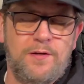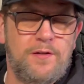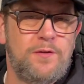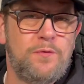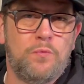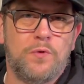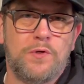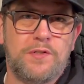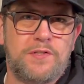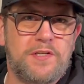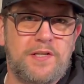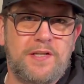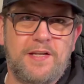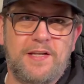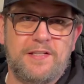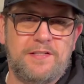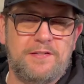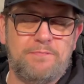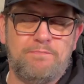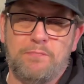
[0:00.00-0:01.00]
once
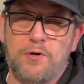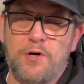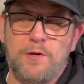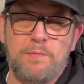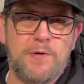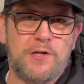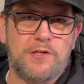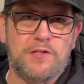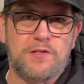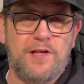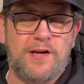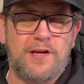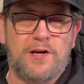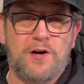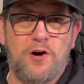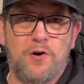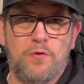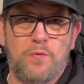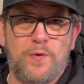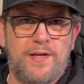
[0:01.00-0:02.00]
again, pretty much like
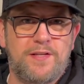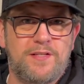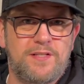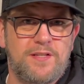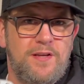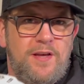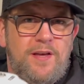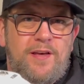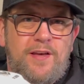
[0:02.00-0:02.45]
always,